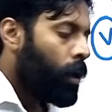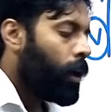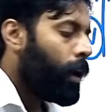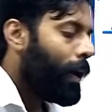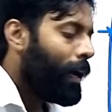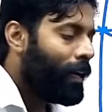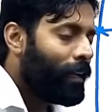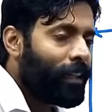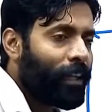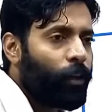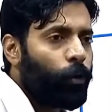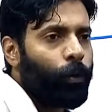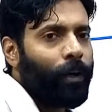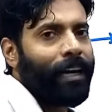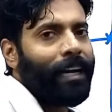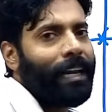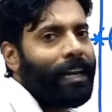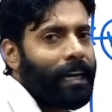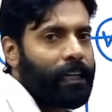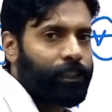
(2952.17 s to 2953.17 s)
In the
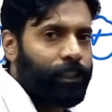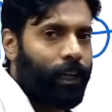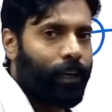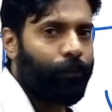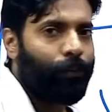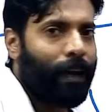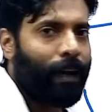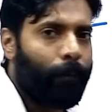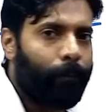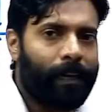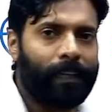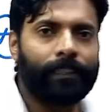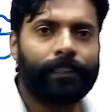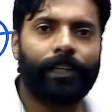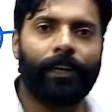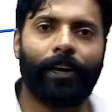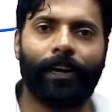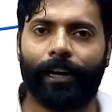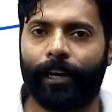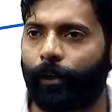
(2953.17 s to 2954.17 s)
unidirection, if I am
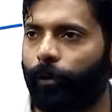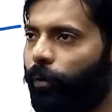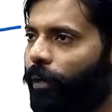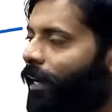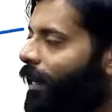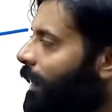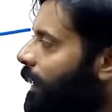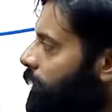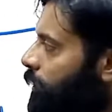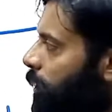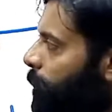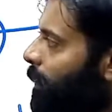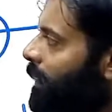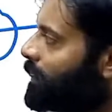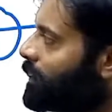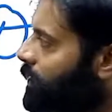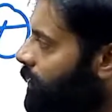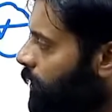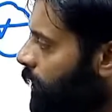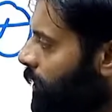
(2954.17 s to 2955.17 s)
considering, unidirection
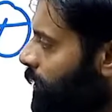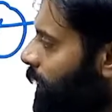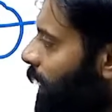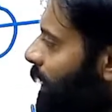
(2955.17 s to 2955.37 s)
means the